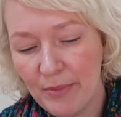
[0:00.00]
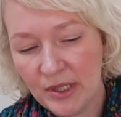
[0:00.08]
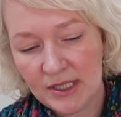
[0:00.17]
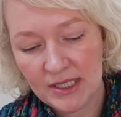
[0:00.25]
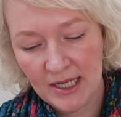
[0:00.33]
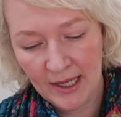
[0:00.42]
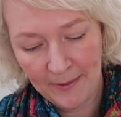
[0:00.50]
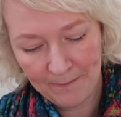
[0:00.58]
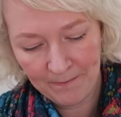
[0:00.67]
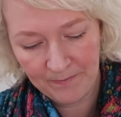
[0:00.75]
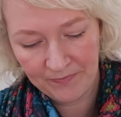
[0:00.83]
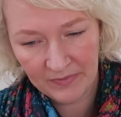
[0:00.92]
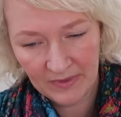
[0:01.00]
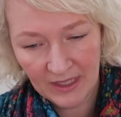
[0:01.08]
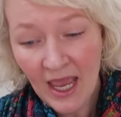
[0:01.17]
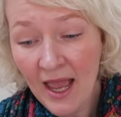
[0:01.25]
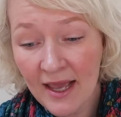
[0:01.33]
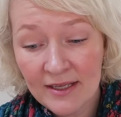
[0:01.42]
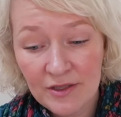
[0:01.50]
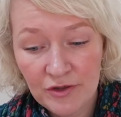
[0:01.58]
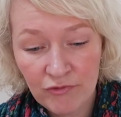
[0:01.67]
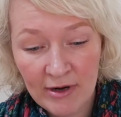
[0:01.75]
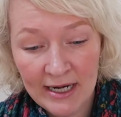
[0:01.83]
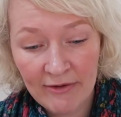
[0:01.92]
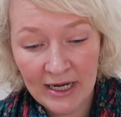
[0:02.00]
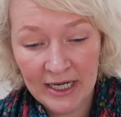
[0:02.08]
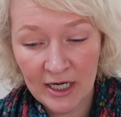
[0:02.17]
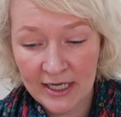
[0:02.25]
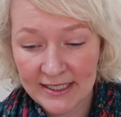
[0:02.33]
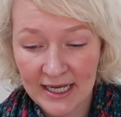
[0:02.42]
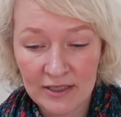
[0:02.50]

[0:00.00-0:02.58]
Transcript: But um, yeah, it's just really, really nice.